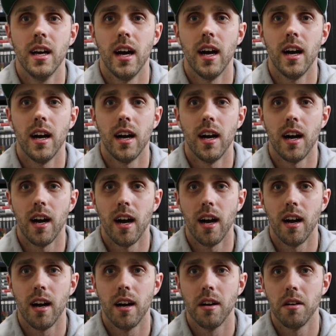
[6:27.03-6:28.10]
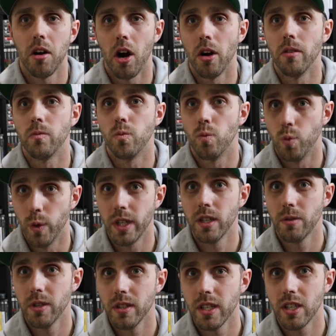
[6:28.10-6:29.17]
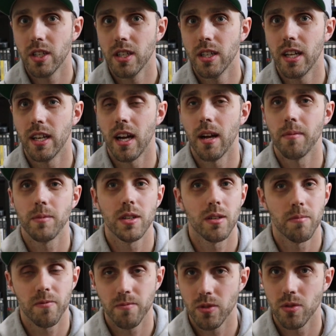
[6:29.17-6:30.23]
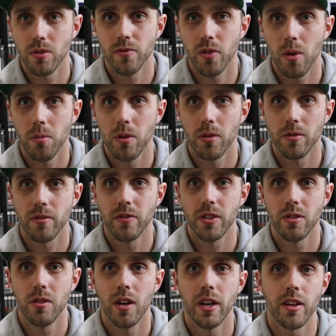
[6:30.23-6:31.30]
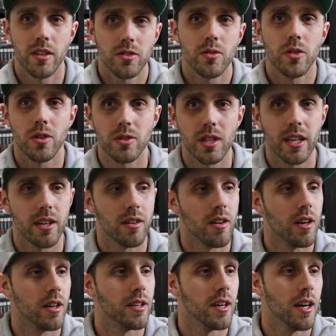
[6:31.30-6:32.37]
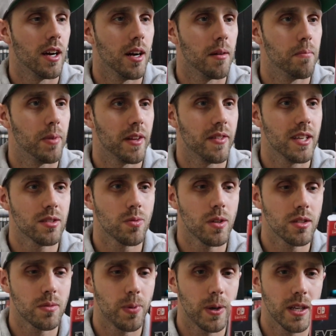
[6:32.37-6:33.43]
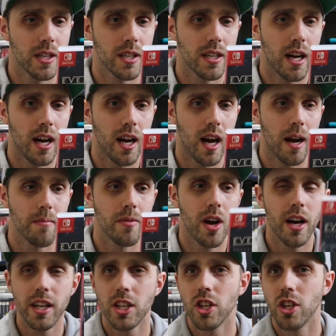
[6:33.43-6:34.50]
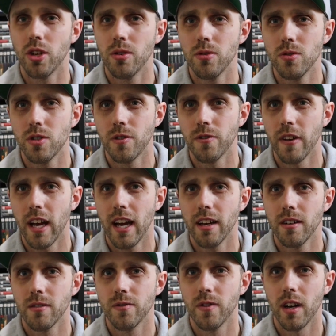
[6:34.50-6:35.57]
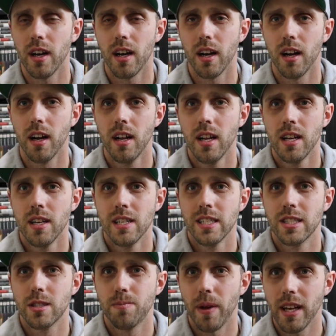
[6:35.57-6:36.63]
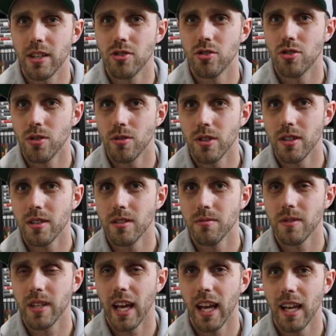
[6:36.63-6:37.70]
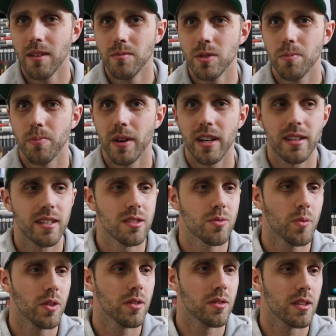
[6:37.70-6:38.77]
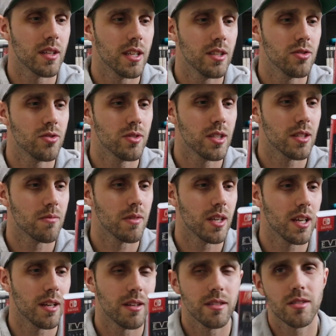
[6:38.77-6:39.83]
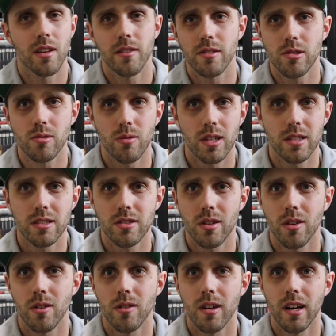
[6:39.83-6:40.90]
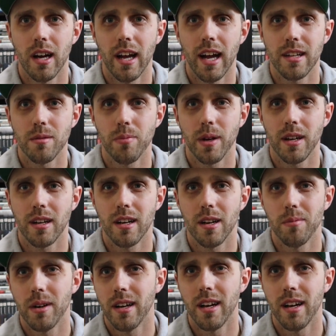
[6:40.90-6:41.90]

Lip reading: are really, really good and I'm going to do a full-blown review on, I'll do those later on. But this one's pretty good. I'm not a huge fan of space shooter games, but this one intrigued me, and it's on the Switch, so I had to pick it up.